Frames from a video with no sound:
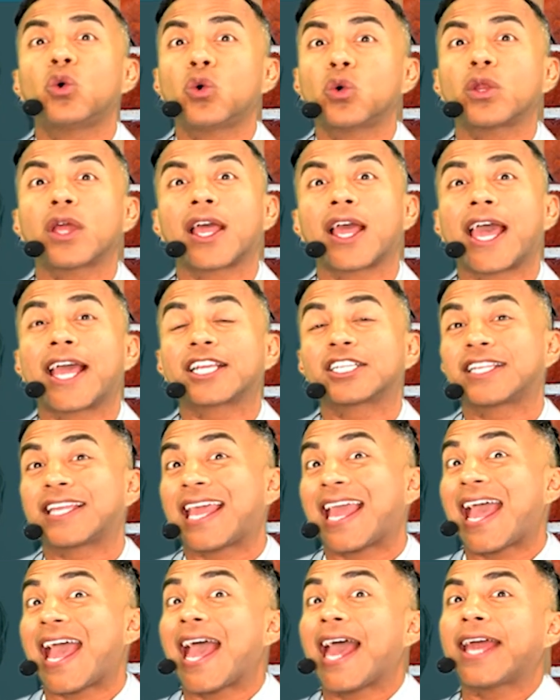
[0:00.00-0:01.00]
actually
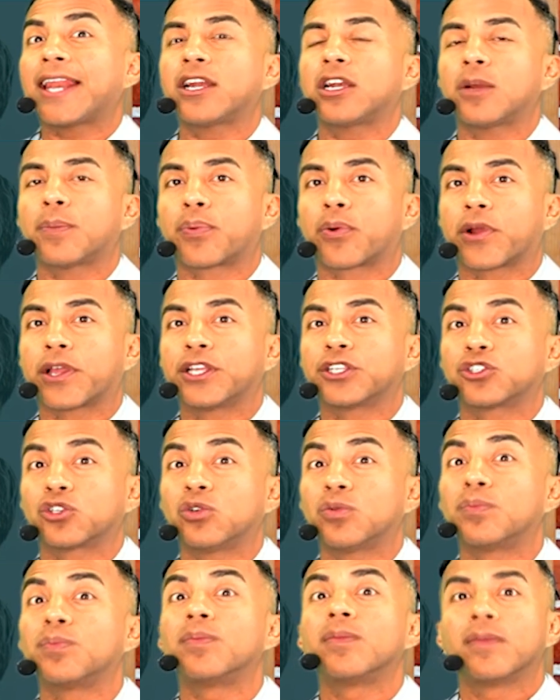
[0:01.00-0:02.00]
had an
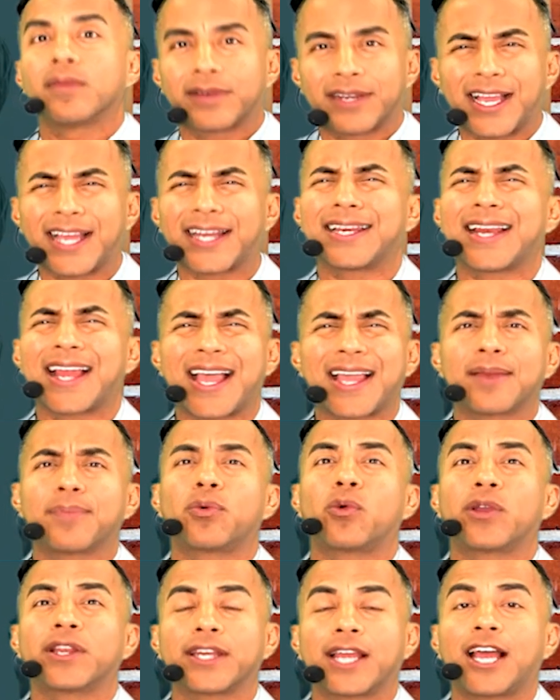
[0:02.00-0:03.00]
appraisal
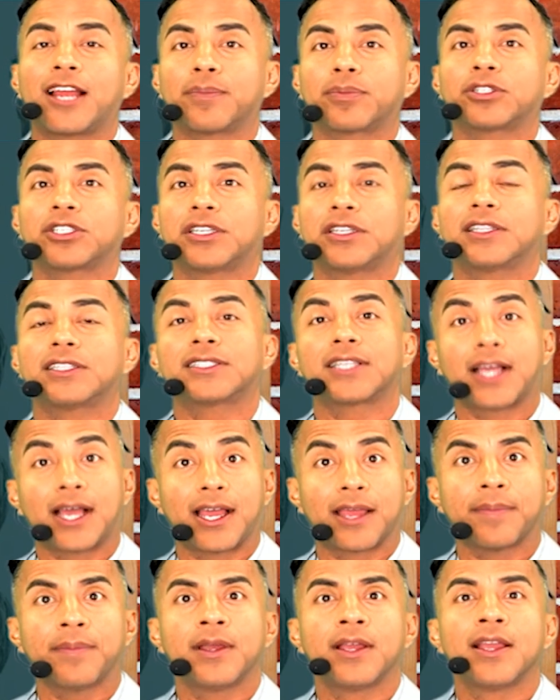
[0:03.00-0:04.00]
99.9% of the
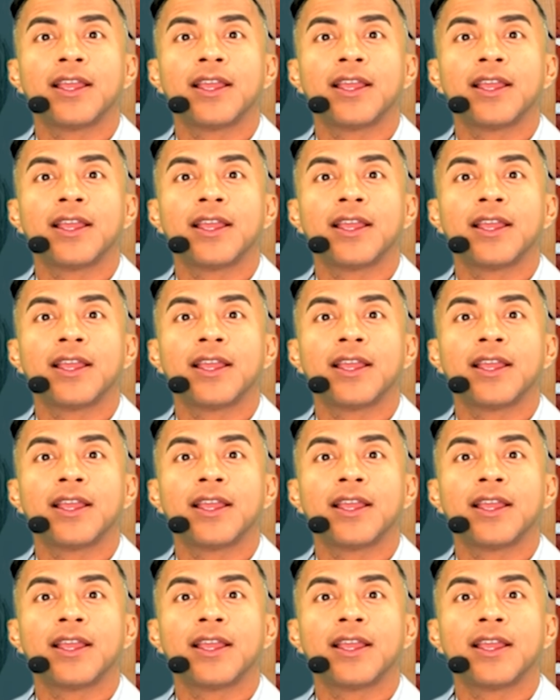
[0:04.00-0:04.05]
time,